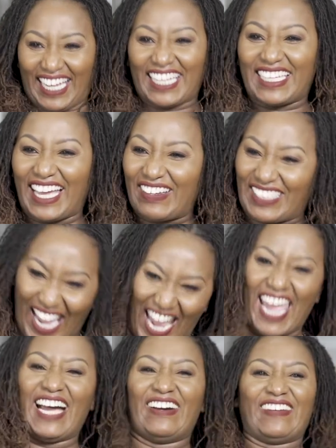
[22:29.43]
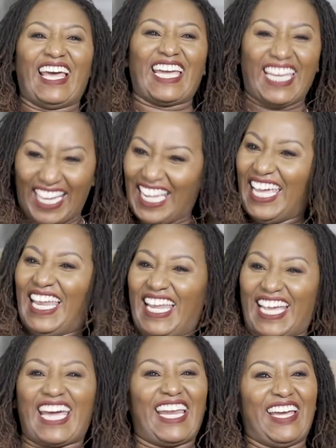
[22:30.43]
no, damn, like,
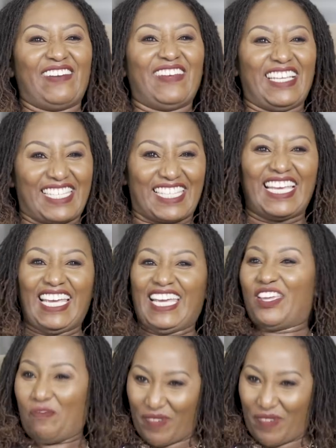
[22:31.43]
look at him. He's,